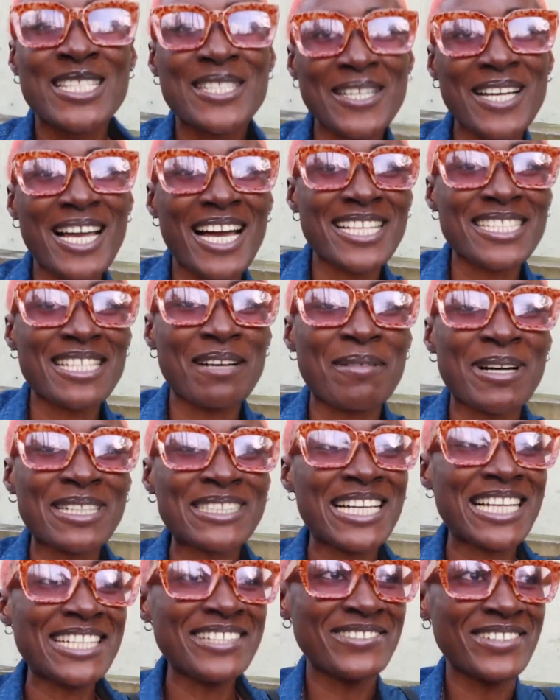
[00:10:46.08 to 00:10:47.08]
So guys, I'm
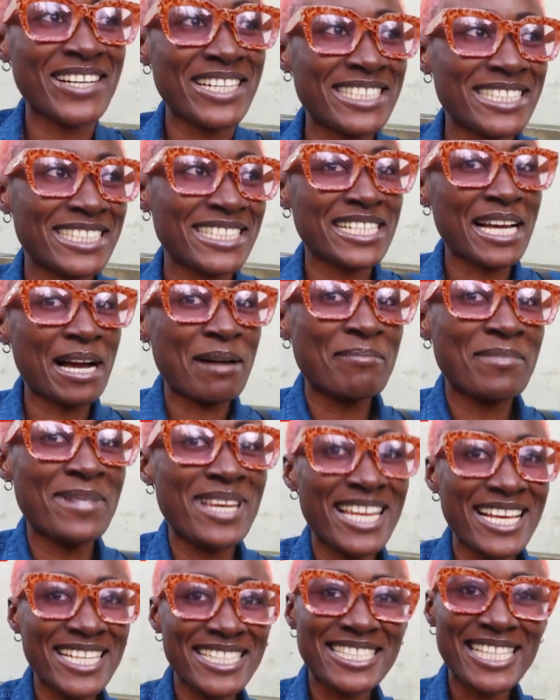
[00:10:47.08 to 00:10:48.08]
actually ready. I'm
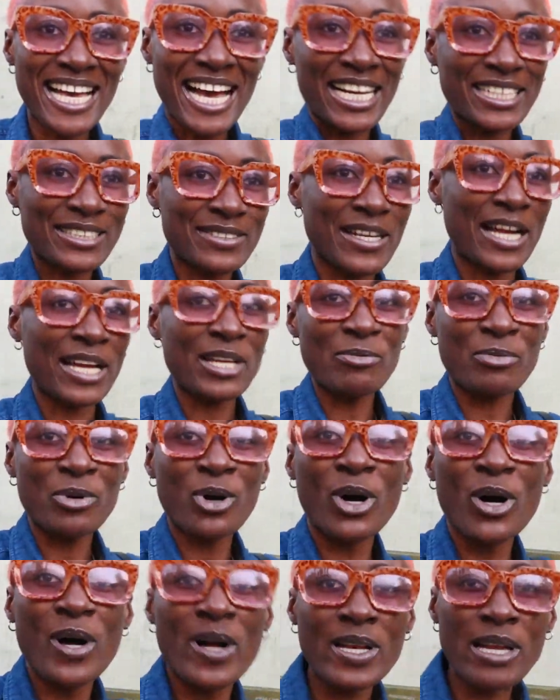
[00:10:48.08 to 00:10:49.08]
late actually,
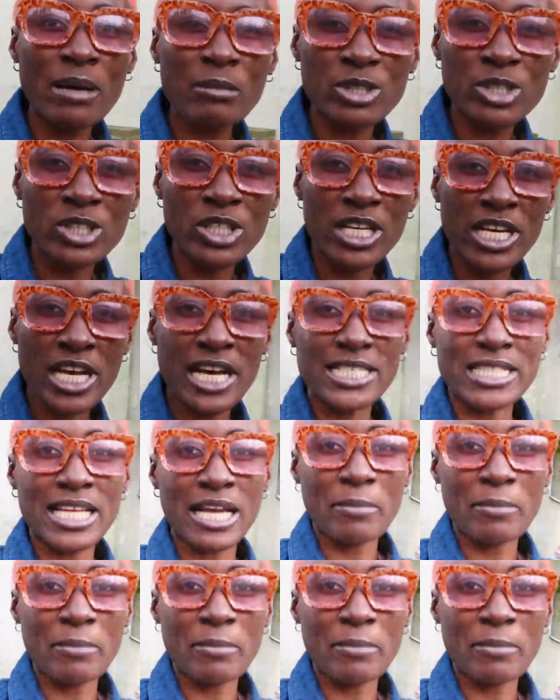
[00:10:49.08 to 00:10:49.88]
but let me show you guys